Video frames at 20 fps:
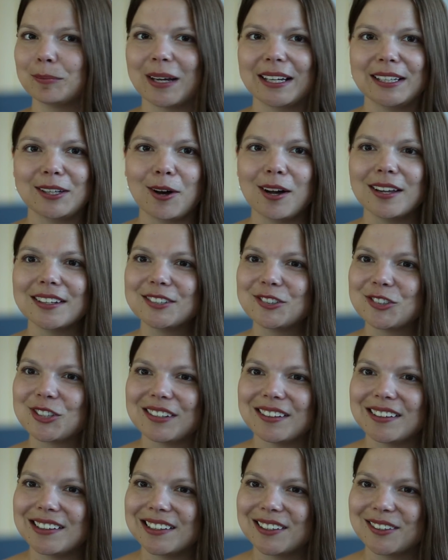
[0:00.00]

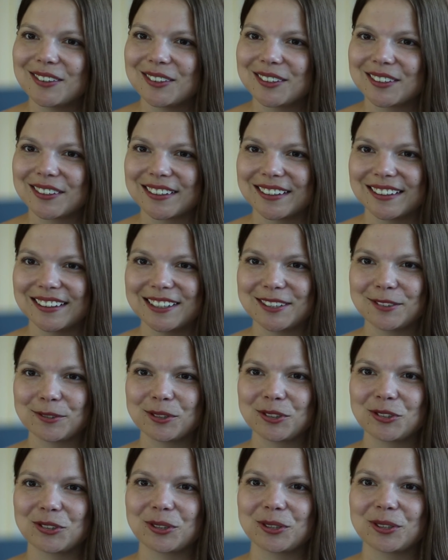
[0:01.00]
biology or
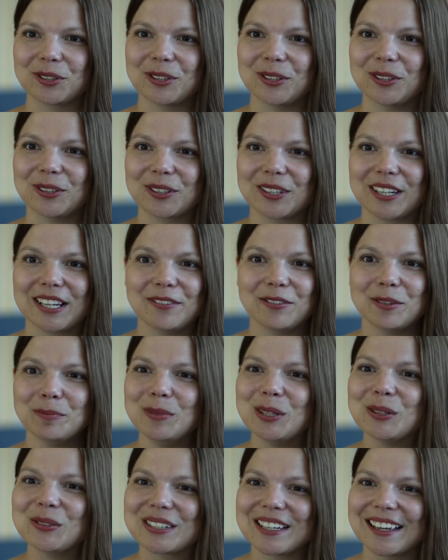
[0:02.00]
literature or even
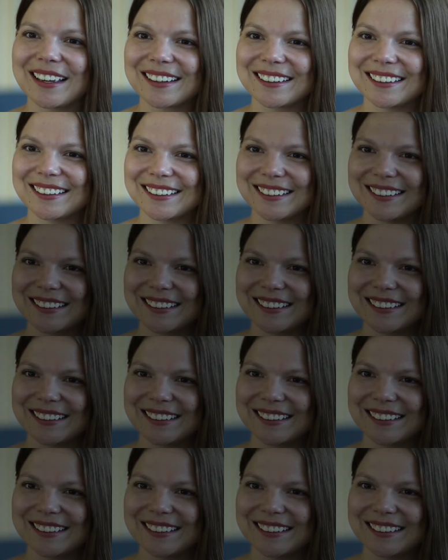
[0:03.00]
music.